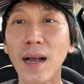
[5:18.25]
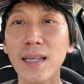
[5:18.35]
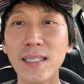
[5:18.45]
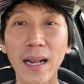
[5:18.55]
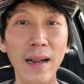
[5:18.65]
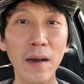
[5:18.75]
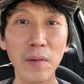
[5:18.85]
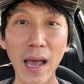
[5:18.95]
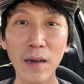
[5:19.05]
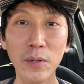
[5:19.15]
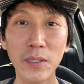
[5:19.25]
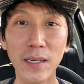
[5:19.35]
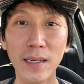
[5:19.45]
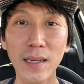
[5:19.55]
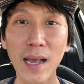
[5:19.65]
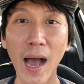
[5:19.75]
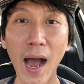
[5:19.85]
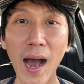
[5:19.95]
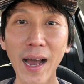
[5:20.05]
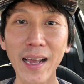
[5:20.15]
I said it out loud.
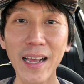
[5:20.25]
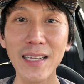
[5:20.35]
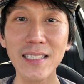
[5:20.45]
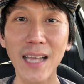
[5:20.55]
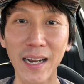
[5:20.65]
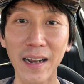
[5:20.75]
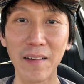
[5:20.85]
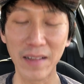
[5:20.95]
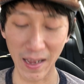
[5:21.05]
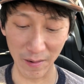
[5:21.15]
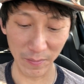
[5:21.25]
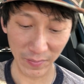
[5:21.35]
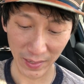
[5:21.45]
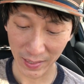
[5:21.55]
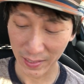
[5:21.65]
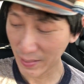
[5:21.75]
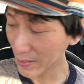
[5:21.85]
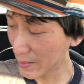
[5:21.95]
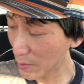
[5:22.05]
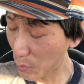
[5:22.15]
I said it out loud.
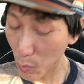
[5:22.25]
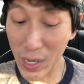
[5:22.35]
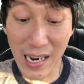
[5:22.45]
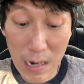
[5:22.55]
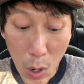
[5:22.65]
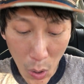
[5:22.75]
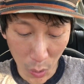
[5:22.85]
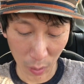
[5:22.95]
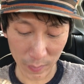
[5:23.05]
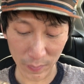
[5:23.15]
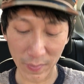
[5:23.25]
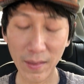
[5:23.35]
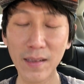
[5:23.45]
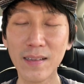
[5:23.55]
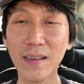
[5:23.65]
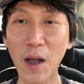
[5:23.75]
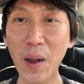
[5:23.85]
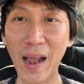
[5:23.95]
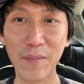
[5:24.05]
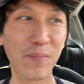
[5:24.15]
Whew! Okay.